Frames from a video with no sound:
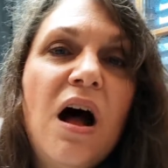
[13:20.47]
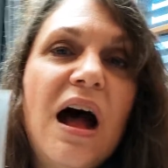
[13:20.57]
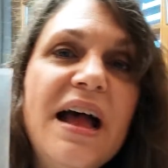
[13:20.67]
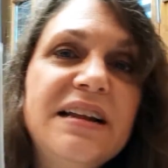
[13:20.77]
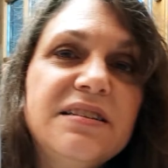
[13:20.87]

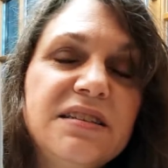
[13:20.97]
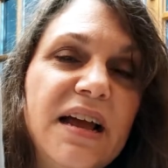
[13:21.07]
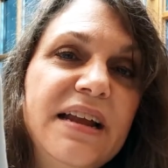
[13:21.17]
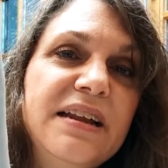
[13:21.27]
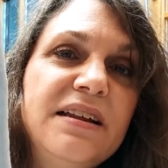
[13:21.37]
I
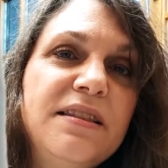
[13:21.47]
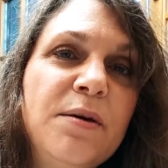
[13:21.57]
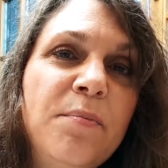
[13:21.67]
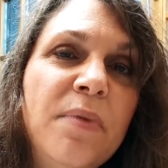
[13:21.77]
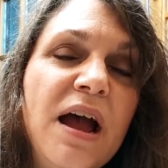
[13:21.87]
decided
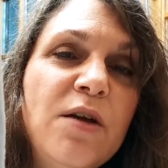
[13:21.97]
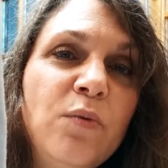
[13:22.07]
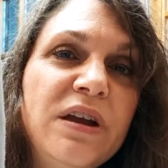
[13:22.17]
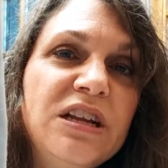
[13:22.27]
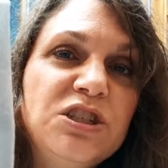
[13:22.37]
that my
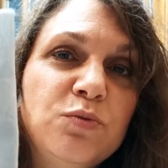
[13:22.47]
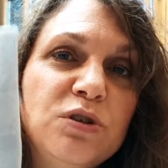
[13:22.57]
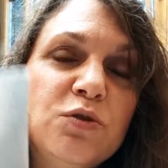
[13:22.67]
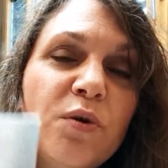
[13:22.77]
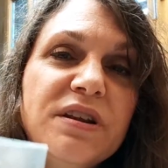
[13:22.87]
witch
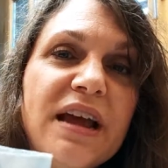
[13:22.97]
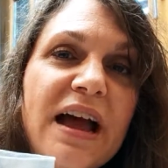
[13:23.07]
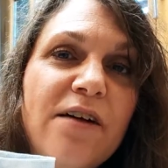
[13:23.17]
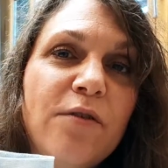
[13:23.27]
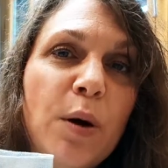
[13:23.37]
was going to
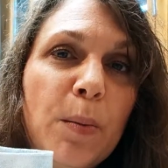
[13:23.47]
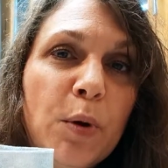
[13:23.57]
have